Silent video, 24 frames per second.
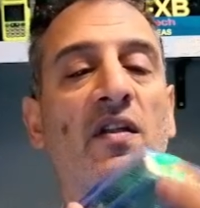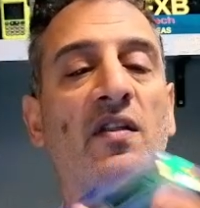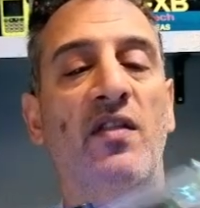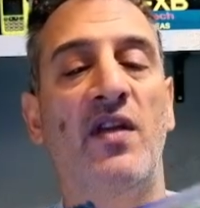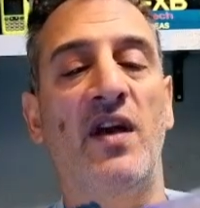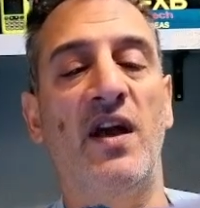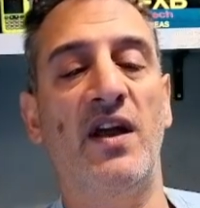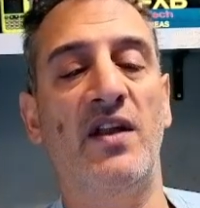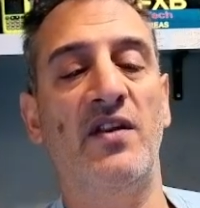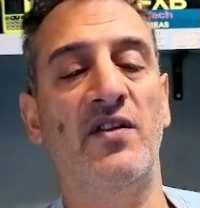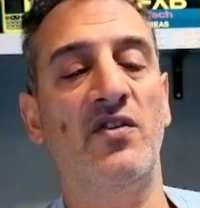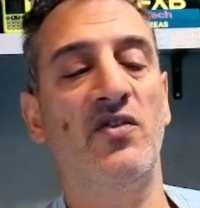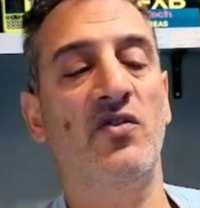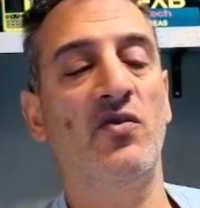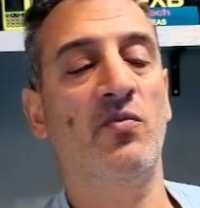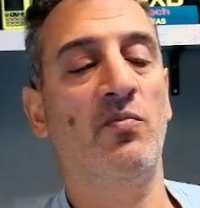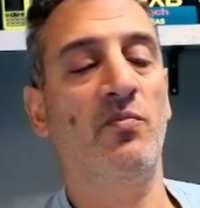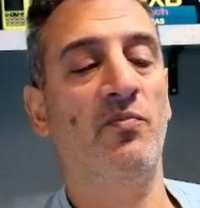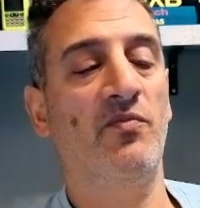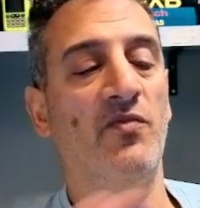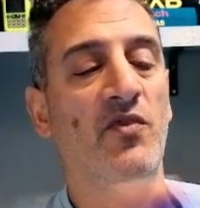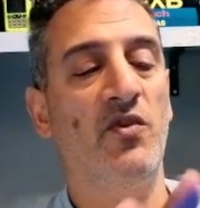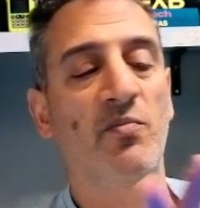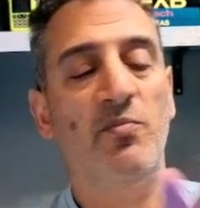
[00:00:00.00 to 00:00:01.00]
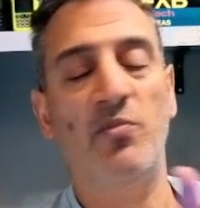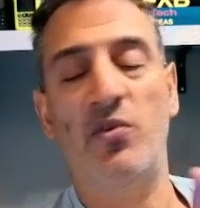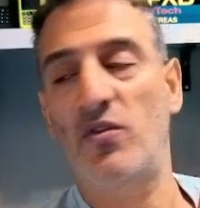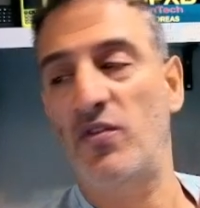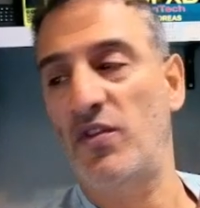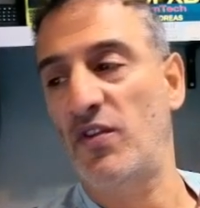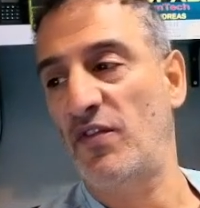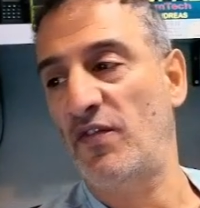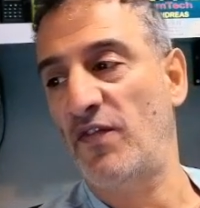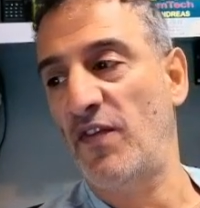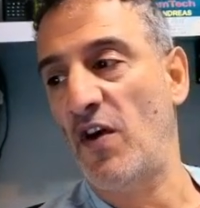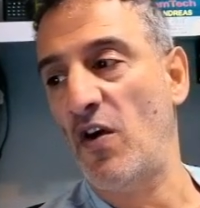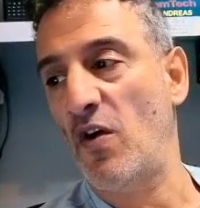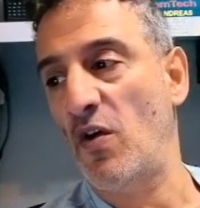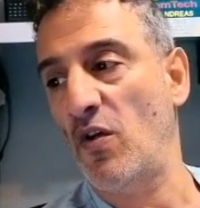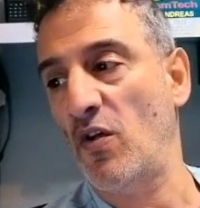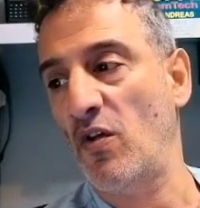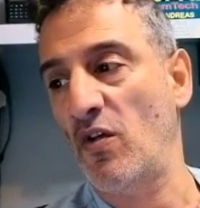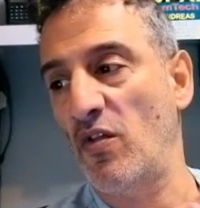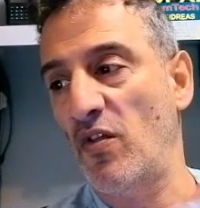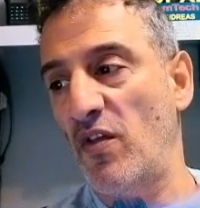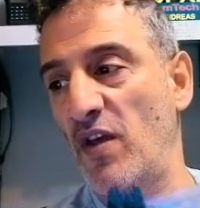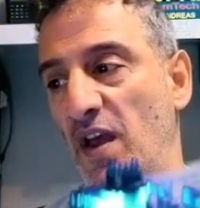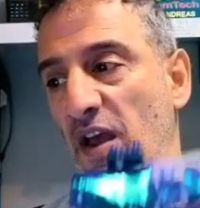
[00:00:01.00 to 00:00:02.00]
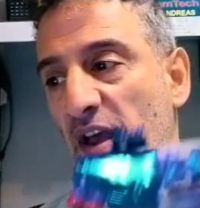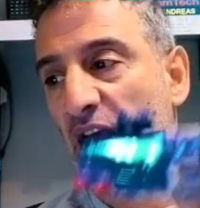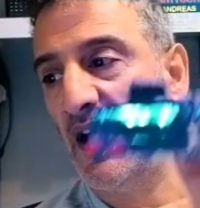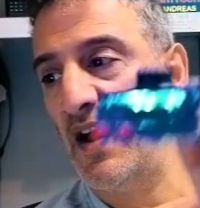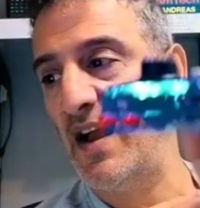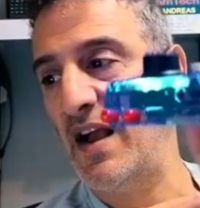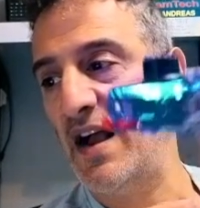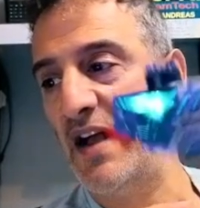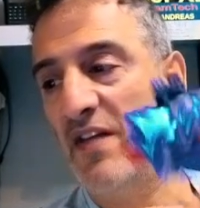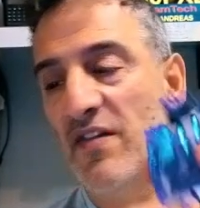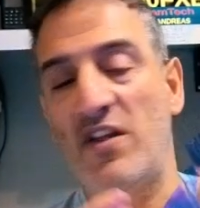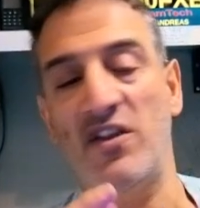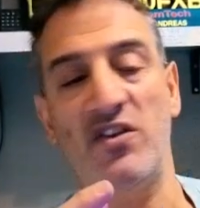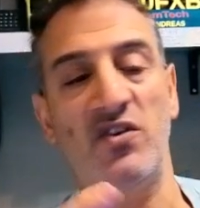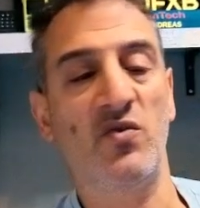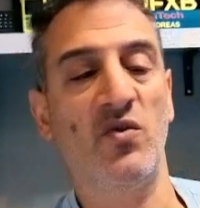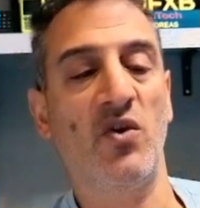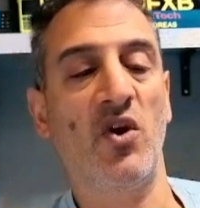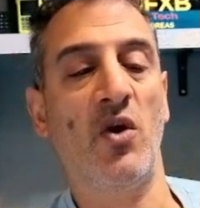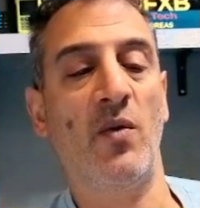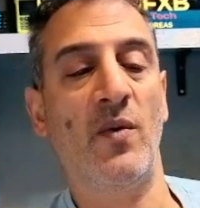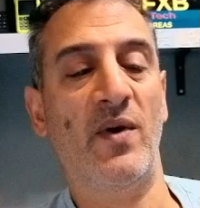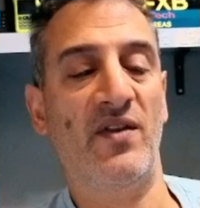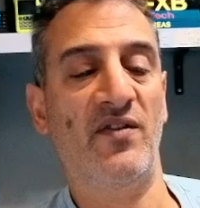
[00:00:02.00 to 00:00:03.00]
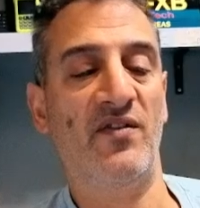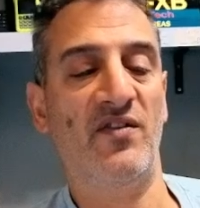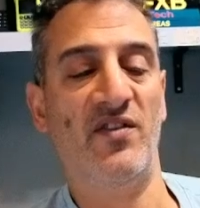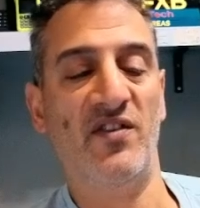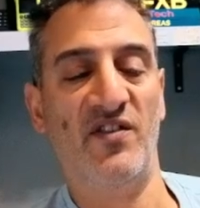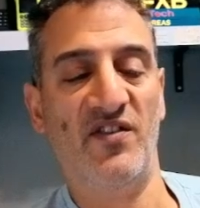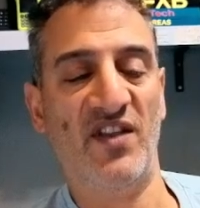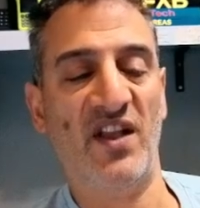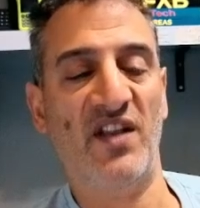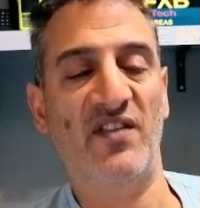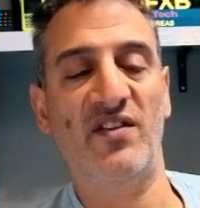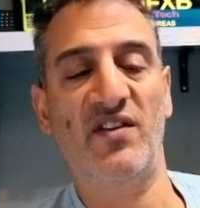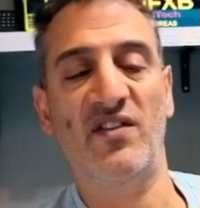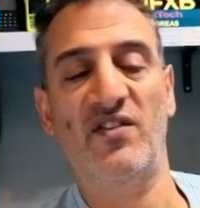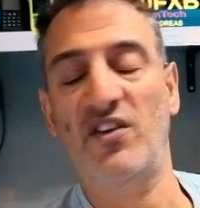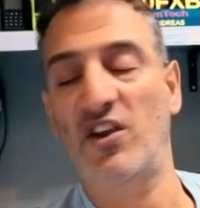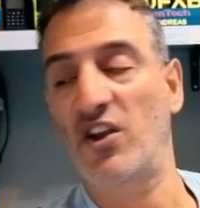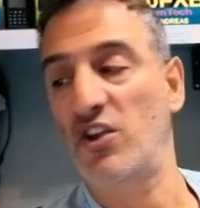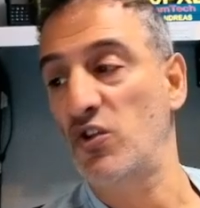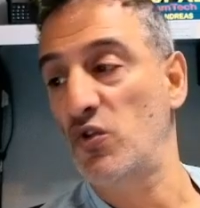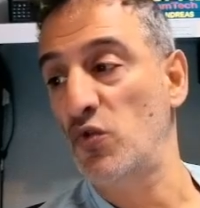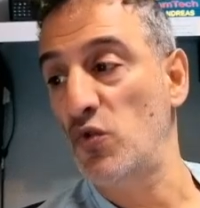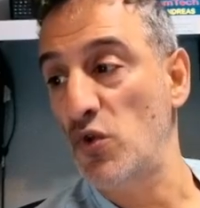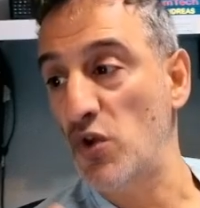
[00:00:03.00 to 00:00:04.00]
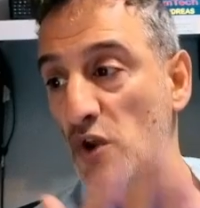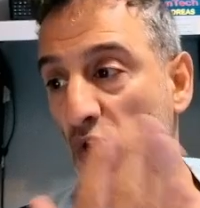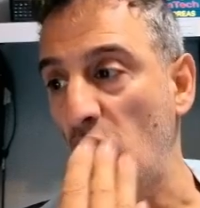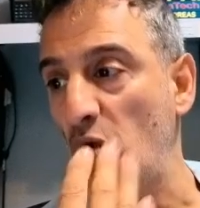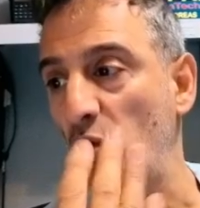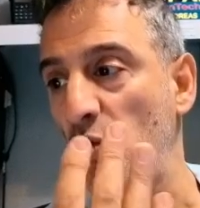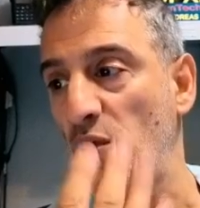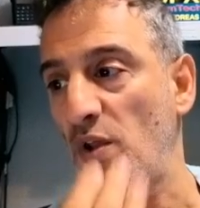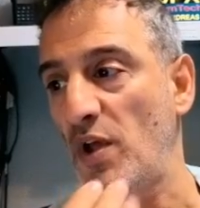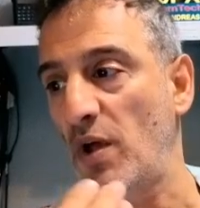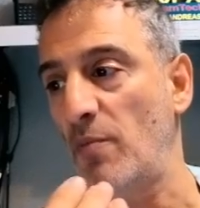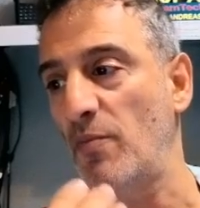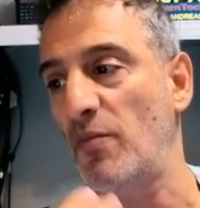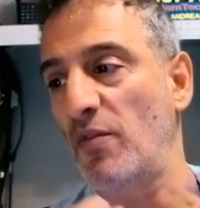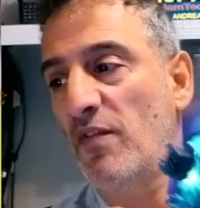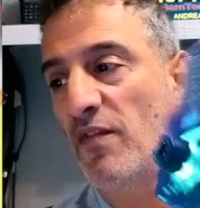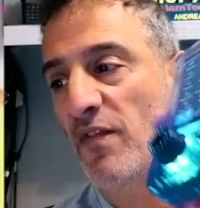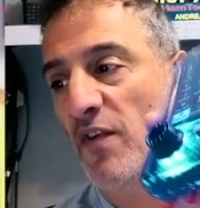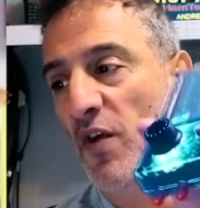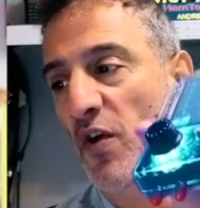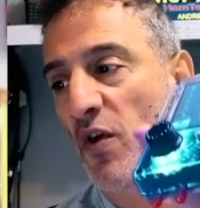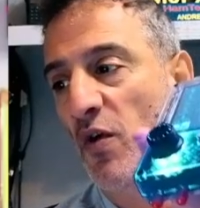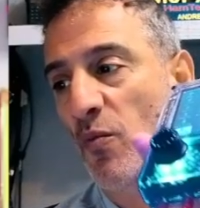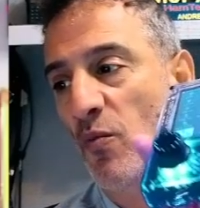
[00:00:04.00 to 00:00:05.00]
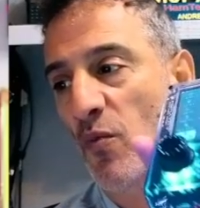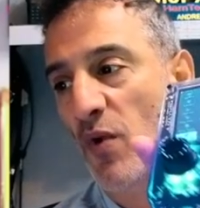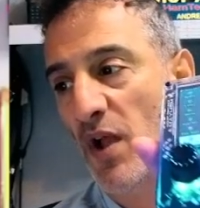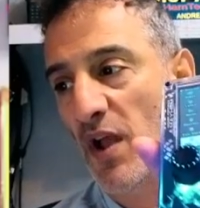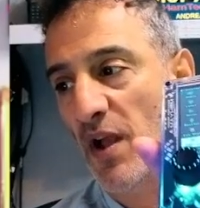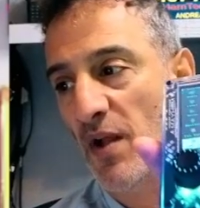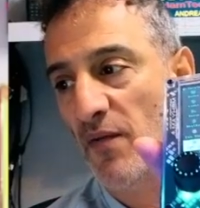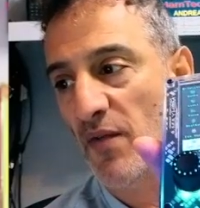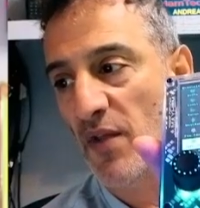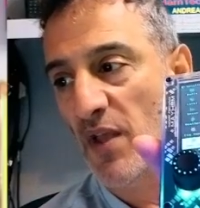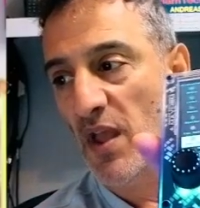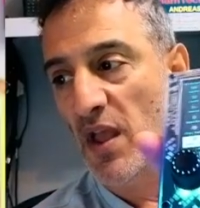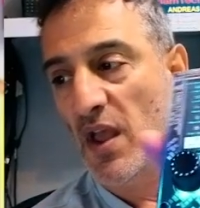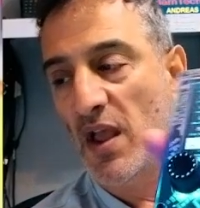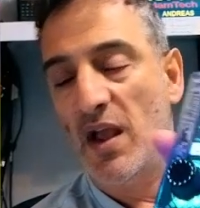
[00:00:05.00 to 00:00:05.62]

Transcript: then you, you put this file on there and then you go into the settings here and you load up the firmware.